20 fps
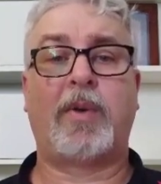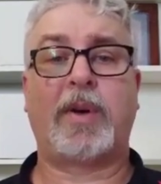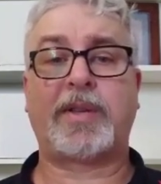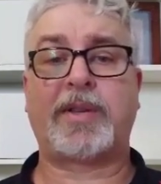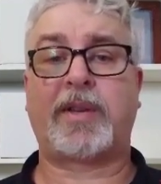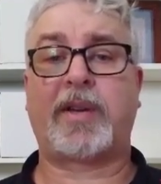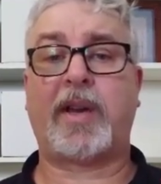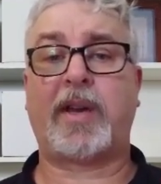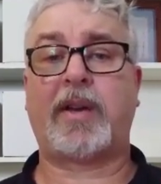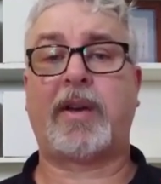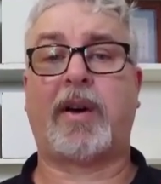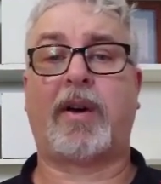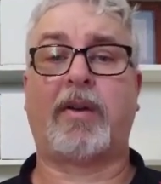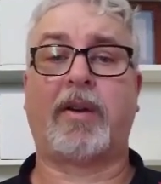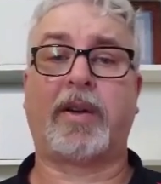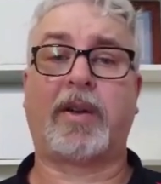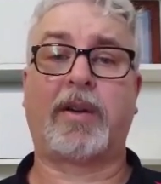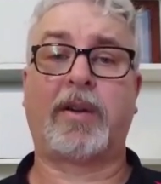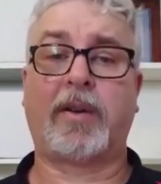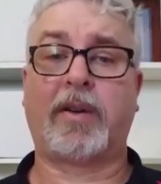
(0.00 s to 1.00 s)
Once again,
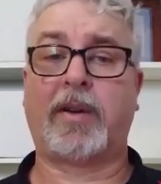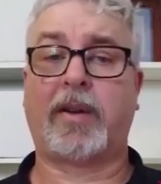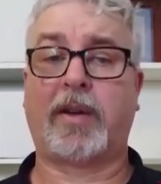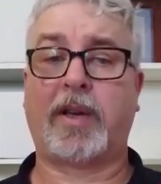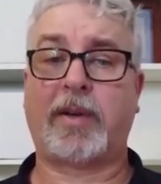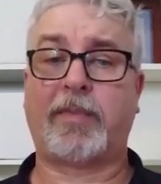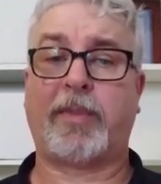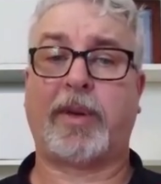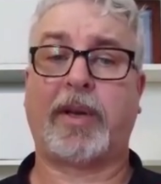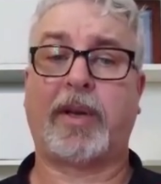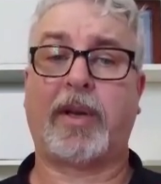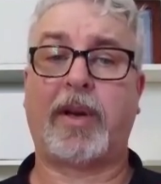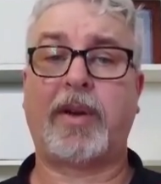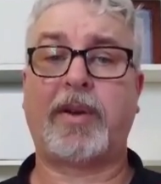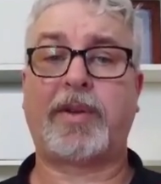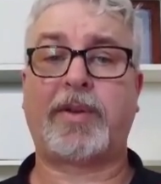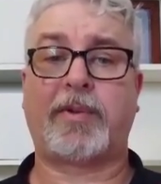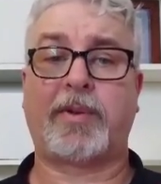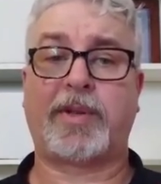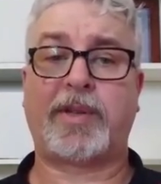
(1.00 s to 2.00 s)
I'll include a link
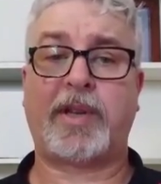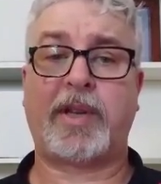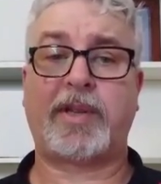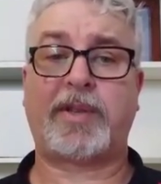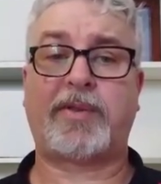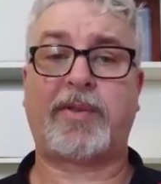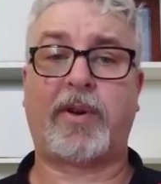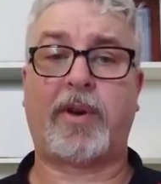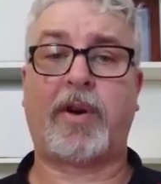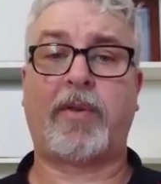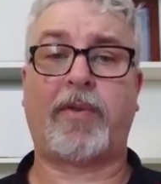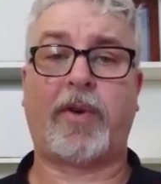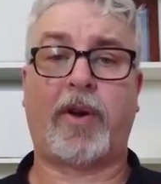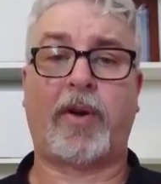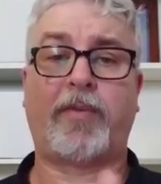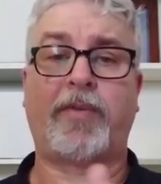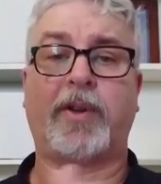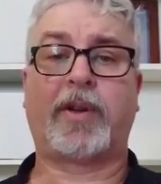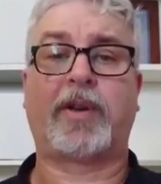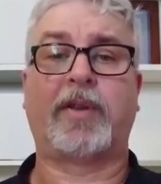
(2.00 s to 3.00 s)
below to a test drive
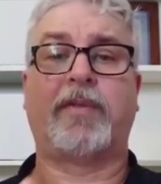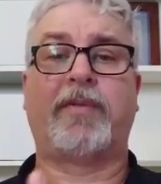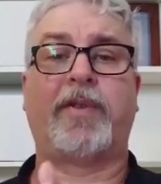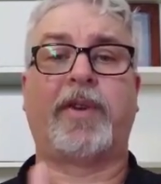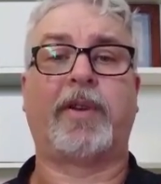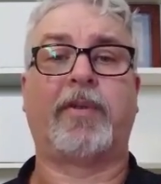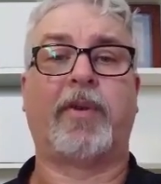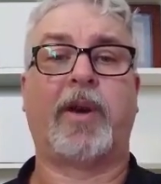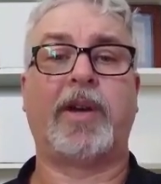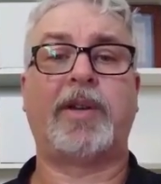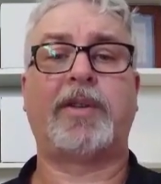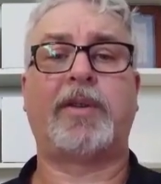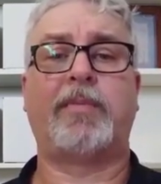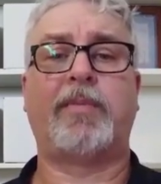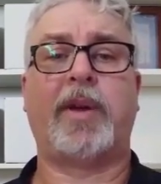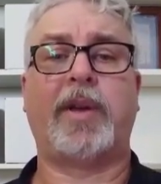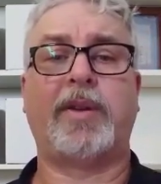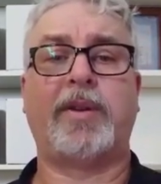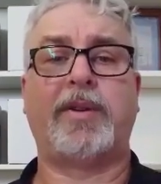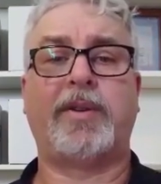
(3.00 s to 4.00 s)
of the configuration
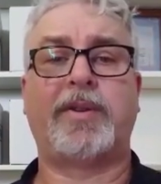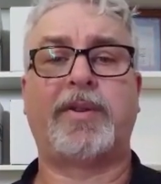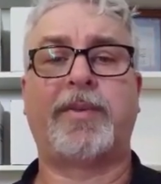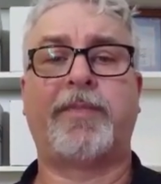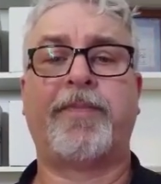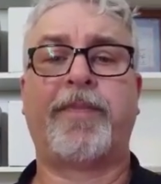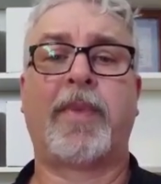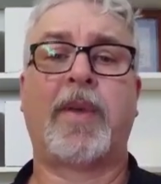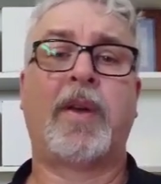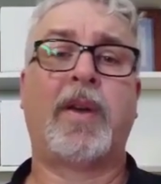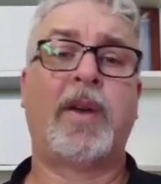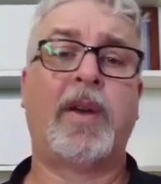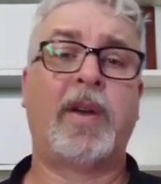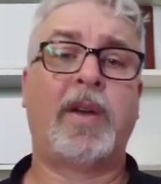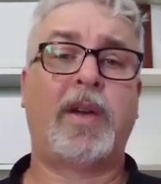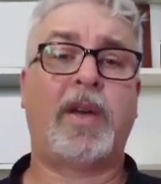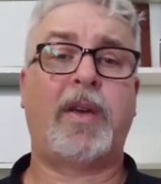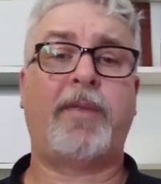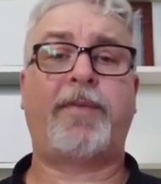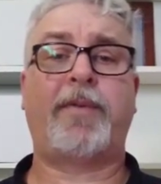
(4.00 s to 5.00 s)
menus.
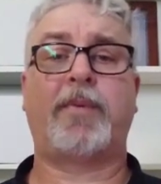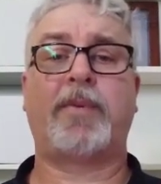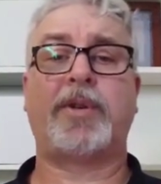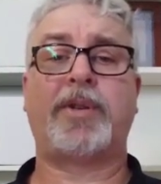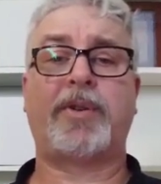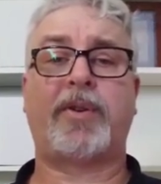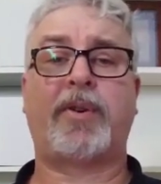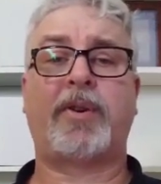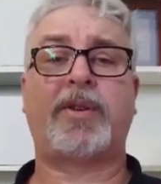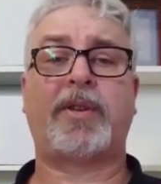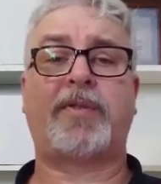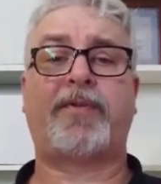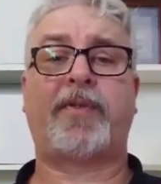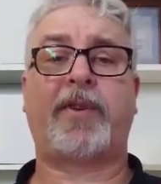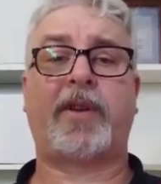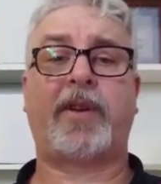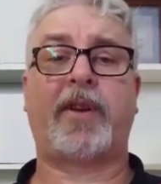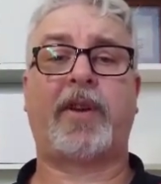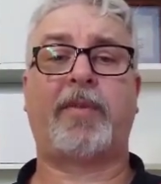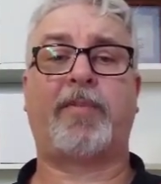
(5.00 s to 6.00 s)
If you enjoyed this
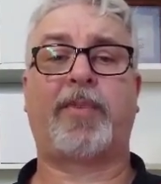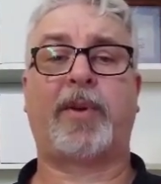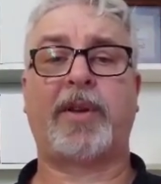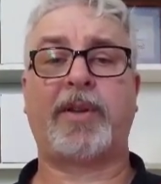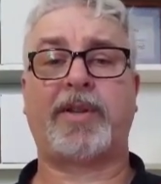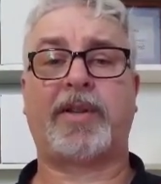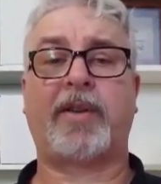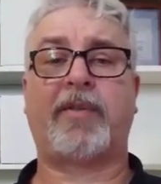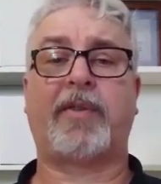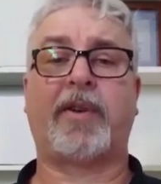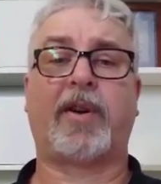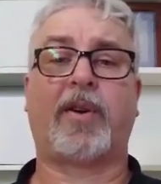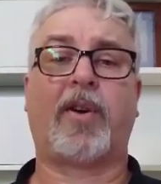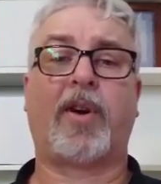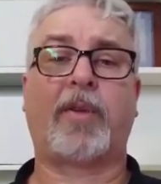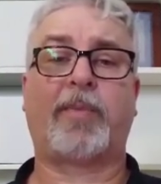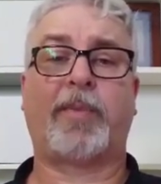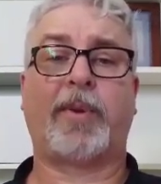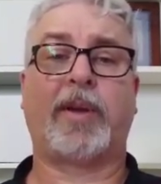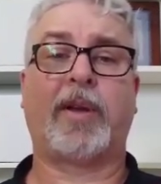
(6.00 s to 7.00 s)
video, please give it a
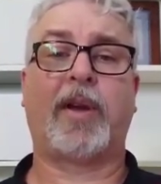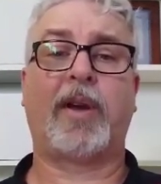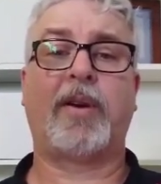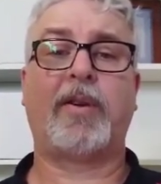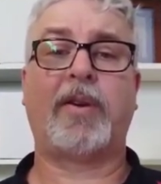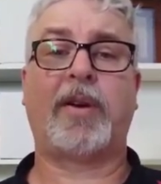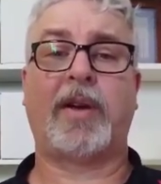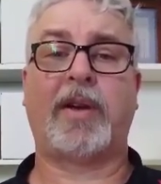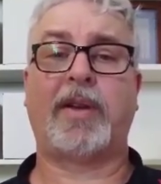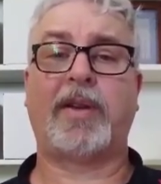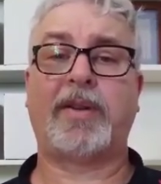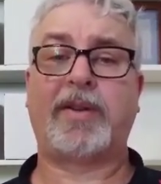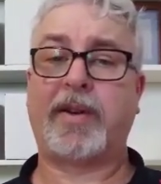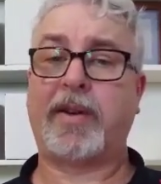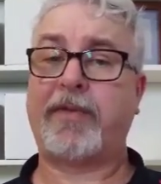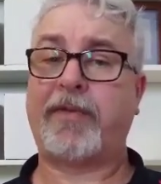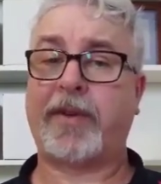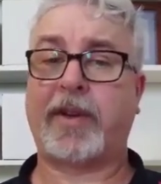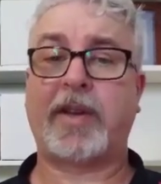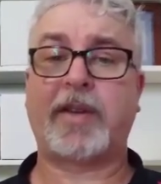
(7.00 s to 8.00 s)
like below and
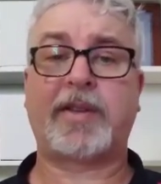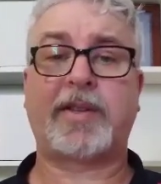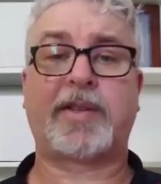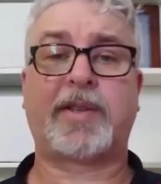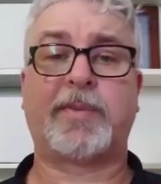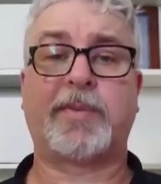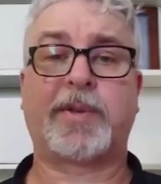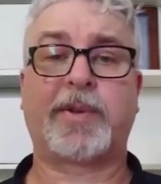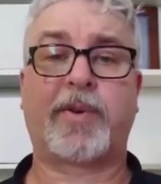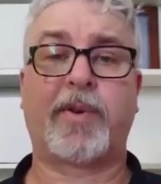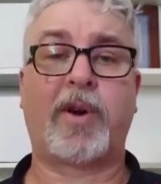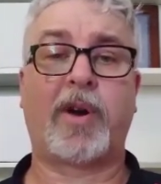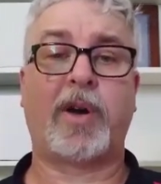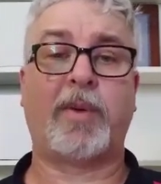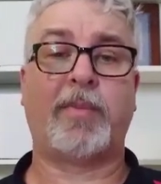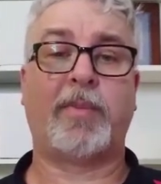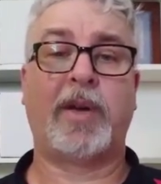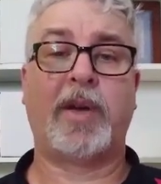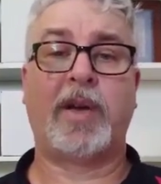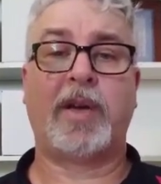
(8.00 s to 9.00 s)
don't forget to
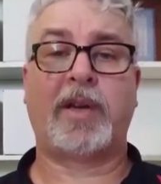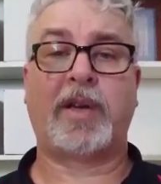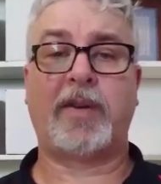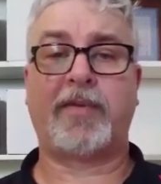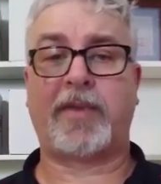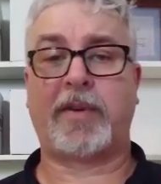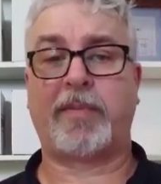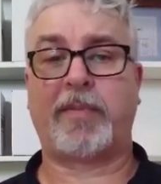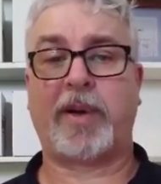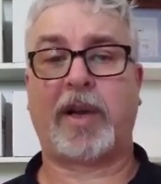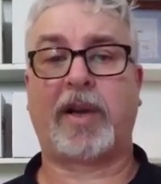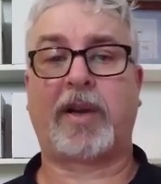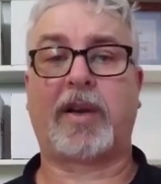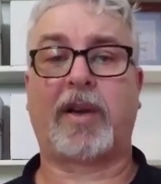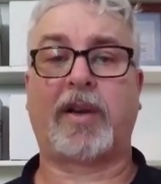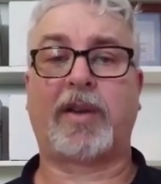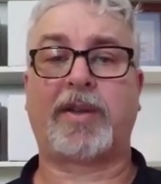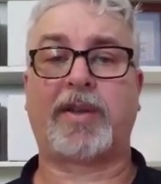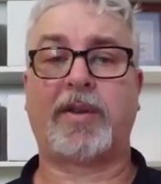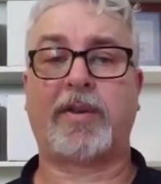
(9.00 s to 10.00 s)
subscribe. Give the bell a
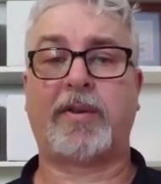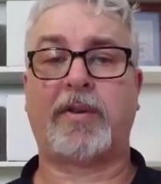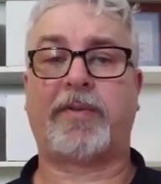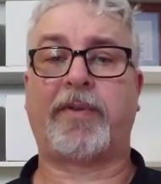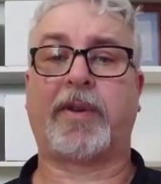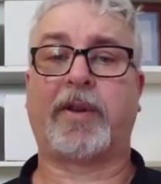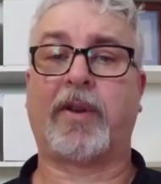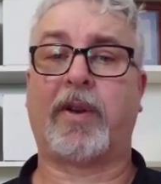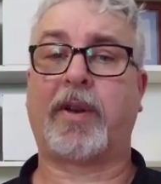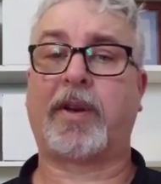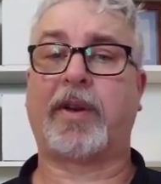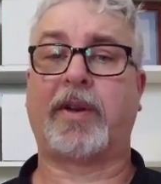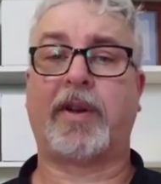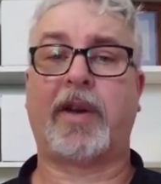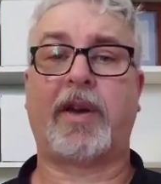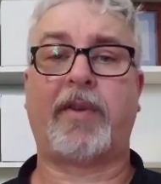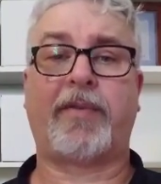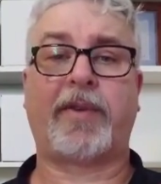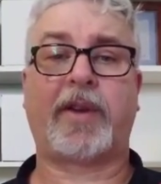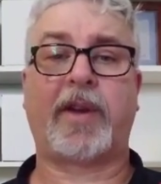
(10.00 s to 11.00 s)
click too if you'd like a
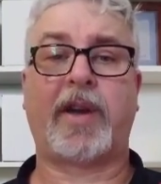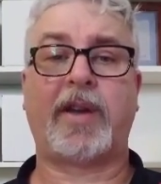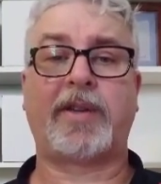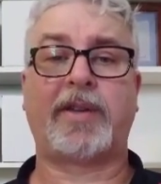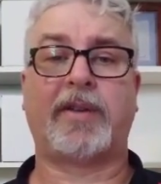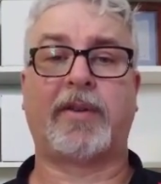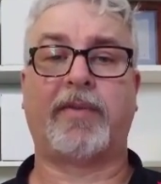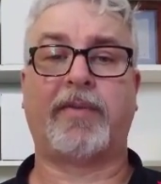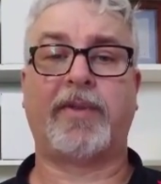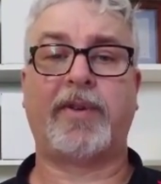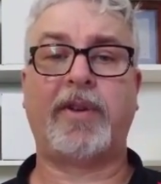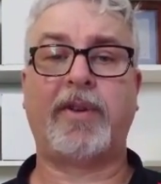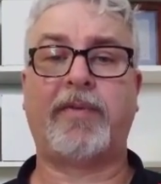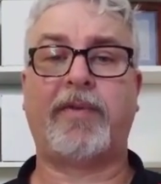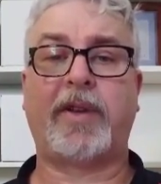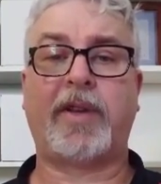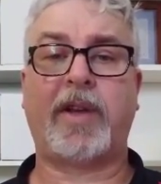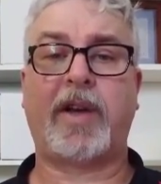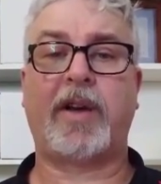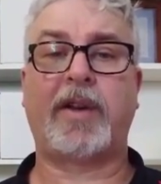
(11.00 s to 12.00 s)
notification of new
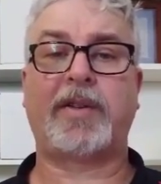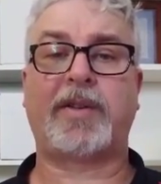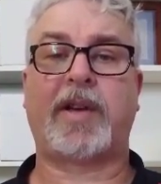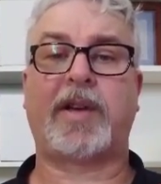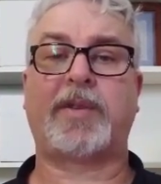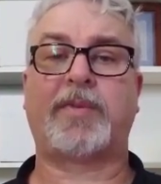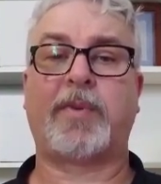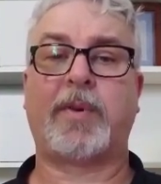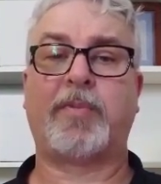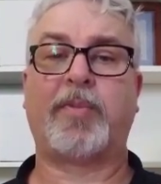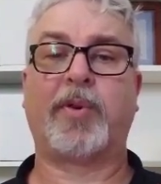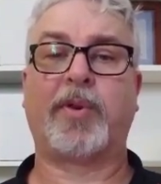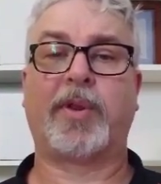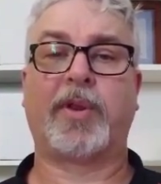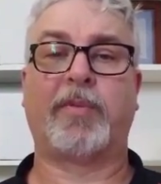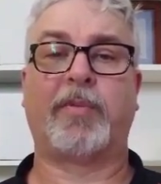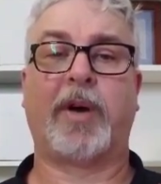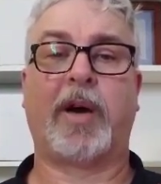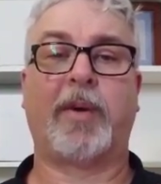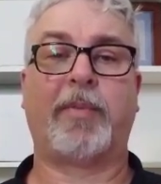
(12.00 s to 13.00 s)
videos as we put
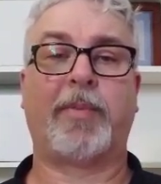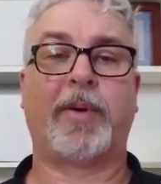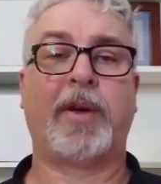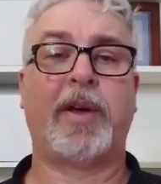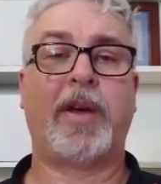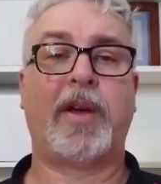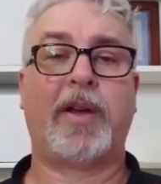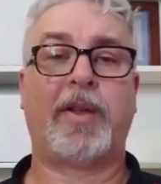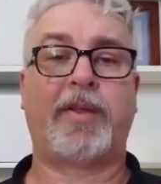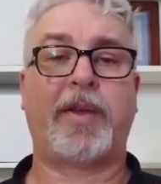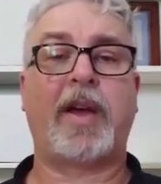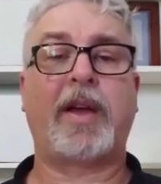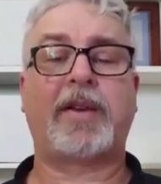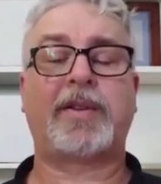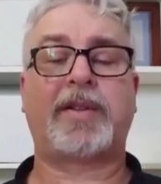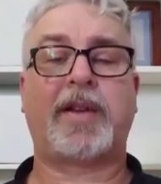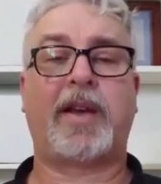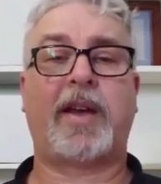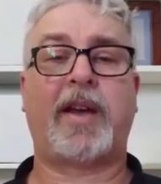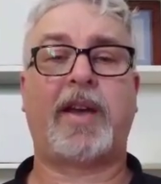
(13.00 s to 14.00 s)
them up.
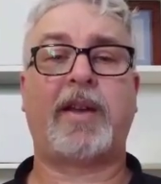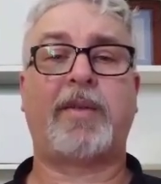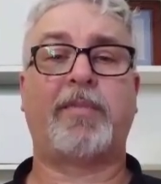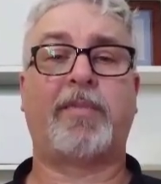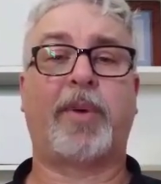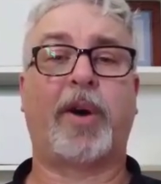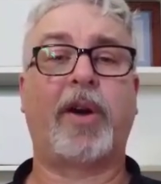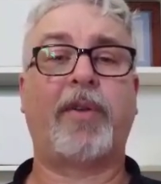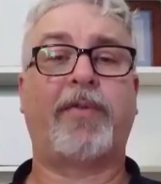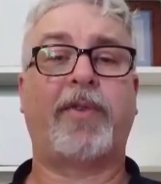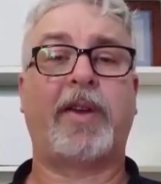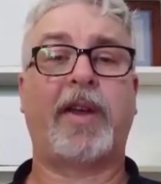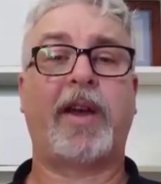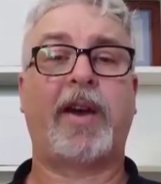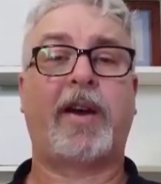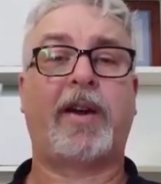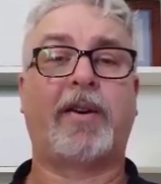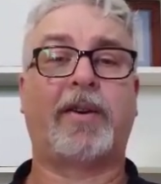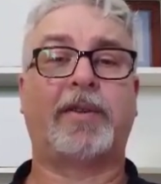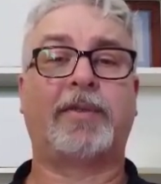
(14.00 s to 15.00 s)
Thanks and bye for
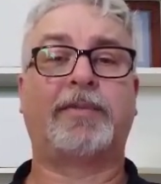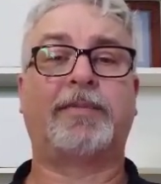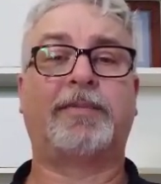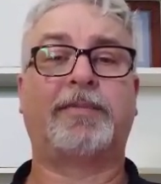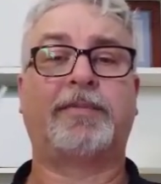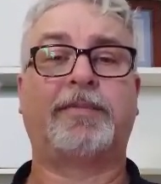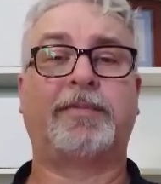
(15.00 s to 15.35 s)
now.